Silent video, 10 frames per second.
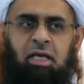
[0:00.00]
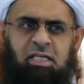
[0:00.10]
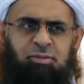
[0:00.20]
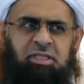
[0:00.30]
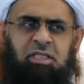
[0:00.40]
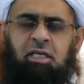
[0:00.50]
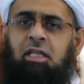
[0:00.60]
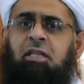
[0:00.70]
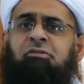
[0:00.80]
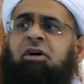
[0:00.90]
Especially
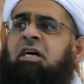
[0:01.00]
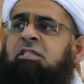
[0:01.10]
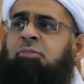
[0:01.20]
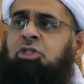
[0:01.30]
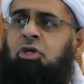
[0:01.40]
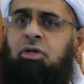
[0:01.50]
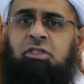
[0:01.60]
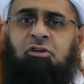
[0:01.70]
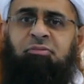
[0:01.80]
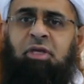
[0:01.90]
the vast
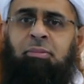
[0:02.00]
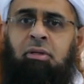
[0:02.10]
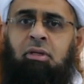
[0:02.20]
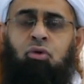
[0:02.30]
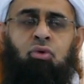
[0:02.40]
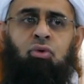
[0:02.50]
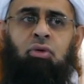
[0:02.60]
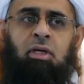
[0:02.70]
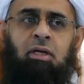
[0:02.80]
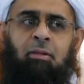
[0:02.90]
majority of people who
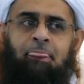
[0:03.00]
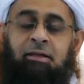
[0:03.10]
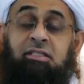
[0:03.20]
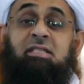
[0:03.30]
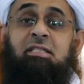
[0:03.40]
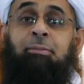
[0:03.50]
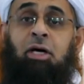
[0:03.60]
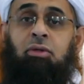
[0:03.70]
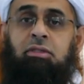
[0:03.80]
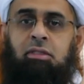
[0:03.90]
just
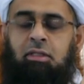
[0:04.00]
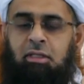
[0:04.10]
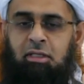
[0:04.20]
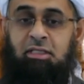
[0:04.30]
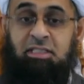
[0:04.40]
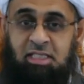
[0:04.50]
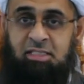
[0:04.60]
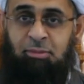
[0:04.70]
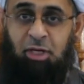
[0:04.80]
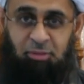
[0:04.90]
about,
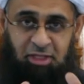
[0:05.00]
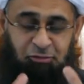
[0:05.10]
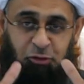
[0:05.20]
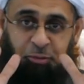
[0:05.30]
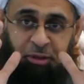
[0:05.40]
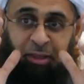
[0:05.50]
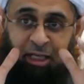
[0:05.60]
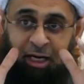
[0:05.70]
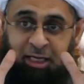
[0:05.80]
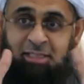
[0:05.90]
I mean the few people
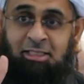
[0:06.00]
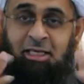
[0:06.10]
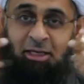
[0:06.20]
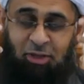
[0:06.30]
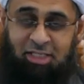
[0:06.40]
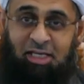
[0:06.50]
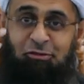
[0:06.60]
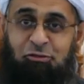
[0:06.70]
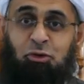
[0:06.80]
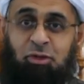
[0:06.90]
that are listening here, and I say
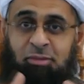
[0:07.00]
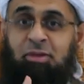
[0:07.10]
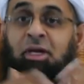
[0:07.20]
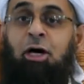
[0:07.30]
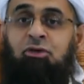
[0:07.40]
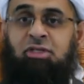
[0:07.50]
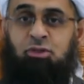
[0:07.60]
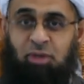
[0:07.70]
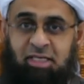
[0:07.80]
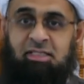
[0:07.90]
few, there may be hundreds
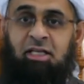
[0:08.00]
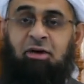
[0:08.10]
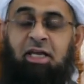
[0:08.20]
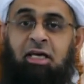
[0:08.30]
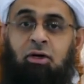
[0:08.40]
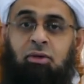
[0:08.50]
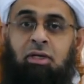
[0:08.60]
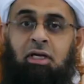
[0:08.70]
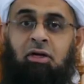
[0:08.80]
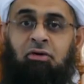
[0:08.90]
who are listening right now,
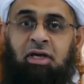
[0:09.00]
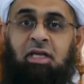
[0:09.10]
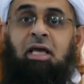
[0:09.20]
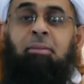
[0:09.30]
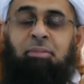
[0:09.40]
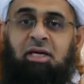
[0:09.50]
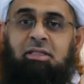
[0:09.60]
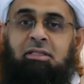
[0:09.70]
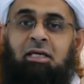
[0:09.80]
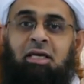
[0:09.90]
right?
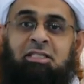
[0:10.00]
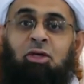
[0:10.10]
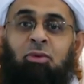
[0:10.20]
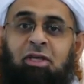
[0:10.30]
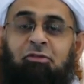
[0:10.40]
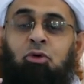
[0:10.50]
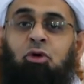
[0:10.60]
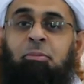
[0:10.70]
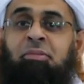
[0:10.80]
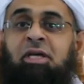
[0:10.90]
But it's only a few
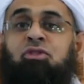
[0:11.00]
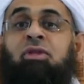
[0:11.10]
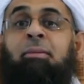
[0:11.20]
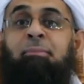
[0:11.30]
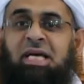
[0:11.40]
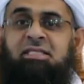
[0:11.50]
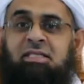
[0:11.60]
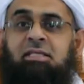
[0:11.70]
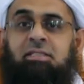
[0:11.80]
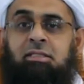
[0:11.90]
compared to the
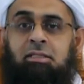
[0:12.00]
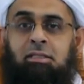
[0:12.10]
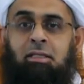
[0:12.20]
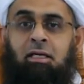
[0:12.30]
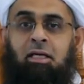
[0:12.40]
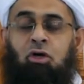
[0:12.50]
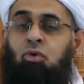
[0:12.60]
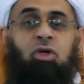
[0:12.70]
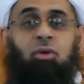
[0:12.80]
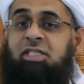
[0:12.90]
masses
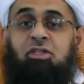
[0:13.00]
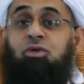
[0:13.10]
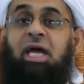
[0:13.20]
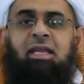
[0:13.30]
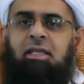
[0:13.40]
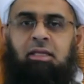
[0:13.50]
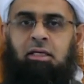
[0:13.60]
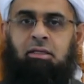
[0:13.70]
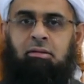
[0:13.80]
who don't listen to anything.